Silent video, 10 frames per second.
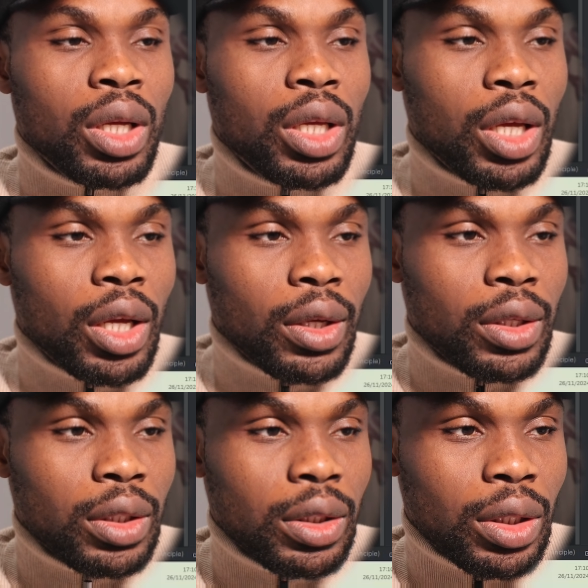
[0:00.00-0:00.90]
here
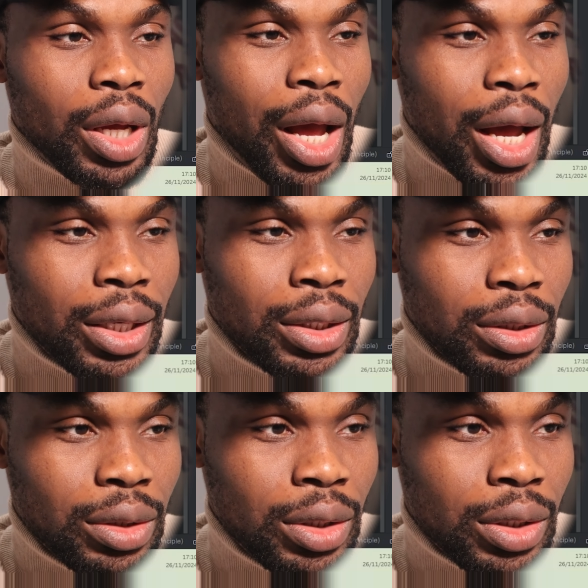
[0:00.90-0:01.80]

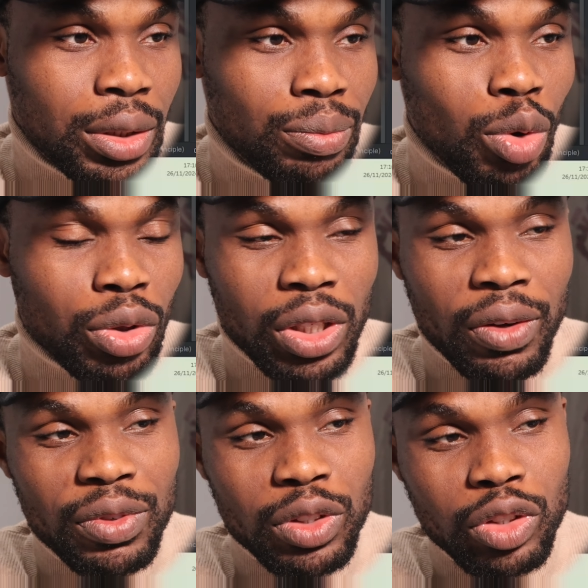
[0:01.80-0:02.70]
this mock
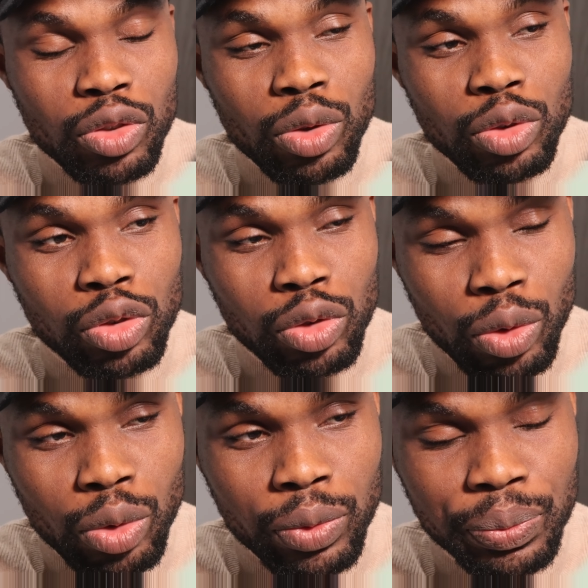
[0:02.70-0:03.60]
service is
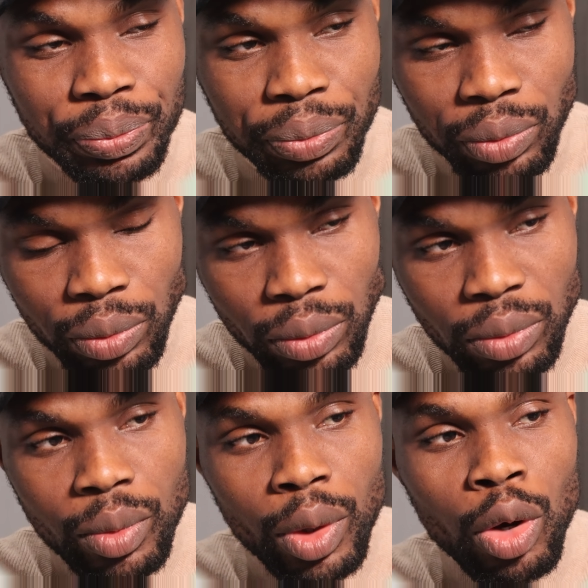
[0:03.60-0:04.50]
also
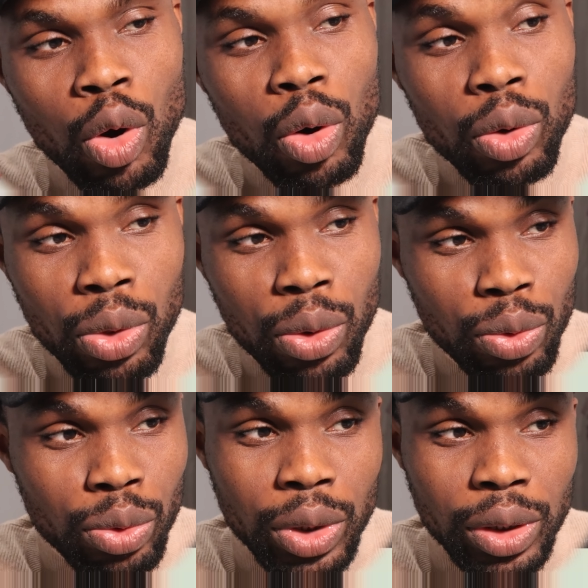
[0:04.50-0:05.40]
called
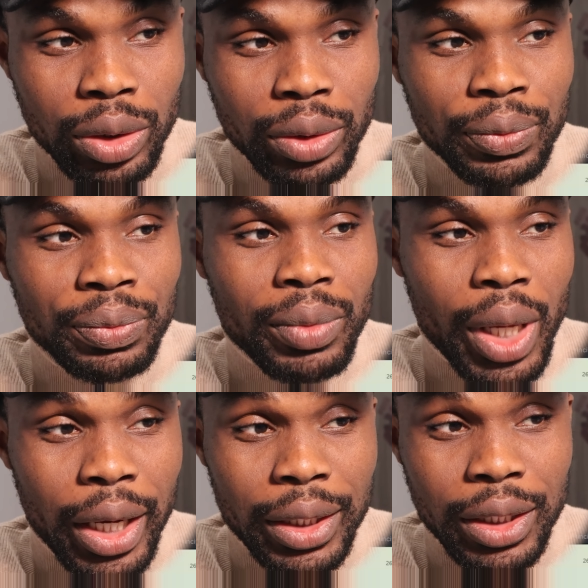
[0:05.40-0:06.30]
through the
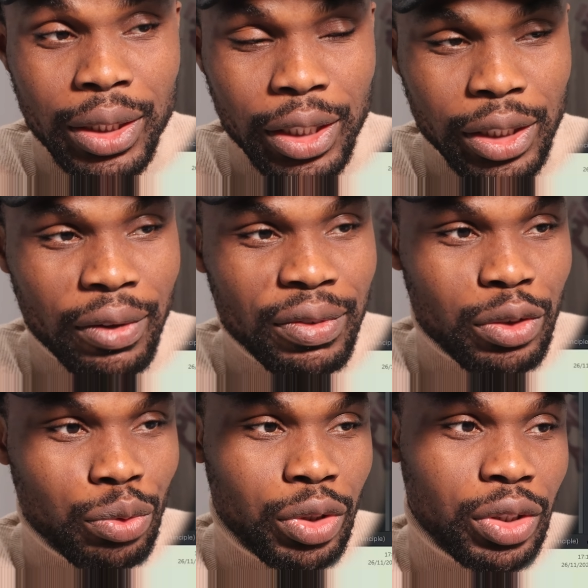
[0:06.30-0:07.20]

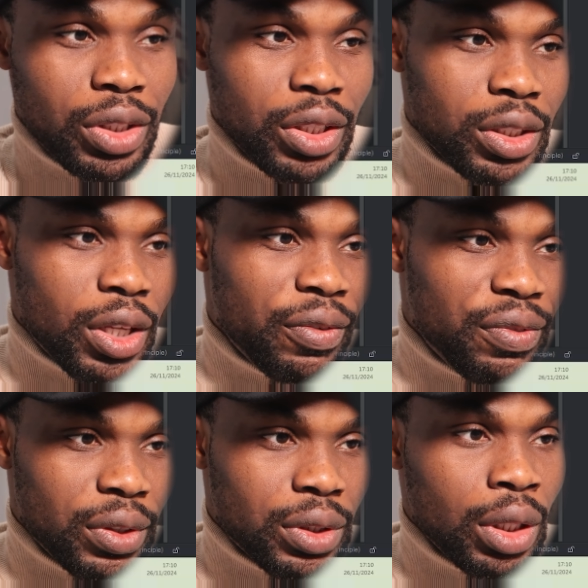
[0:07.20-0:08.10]
iDataService, which is the
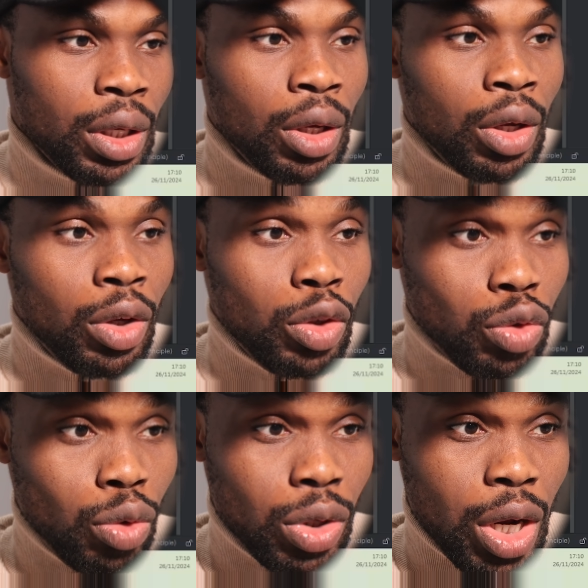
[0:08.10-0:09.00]
interface.
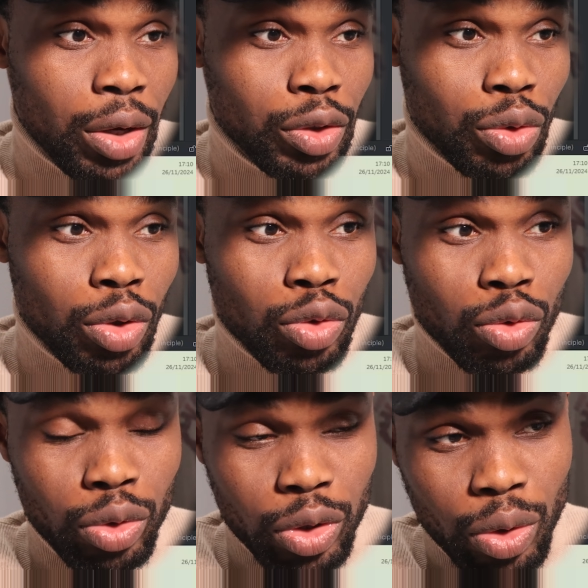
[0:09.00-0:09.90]
So now it's going
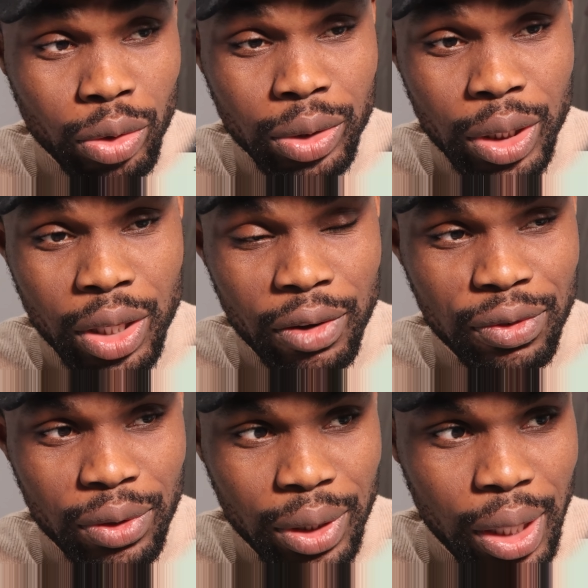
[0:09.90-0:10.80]
to return data
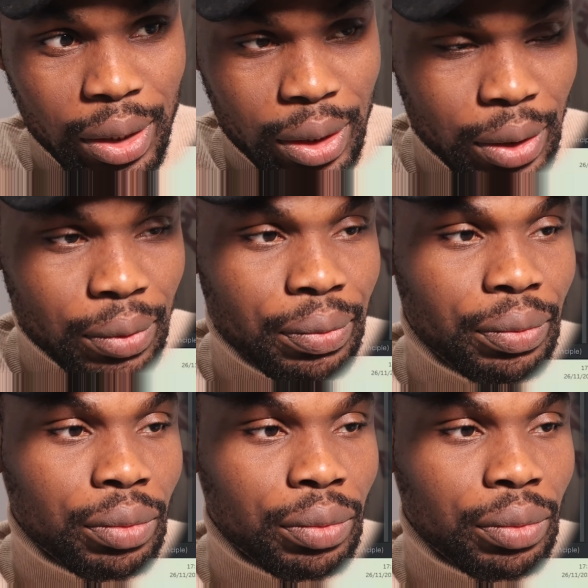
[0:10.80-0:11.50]
for testing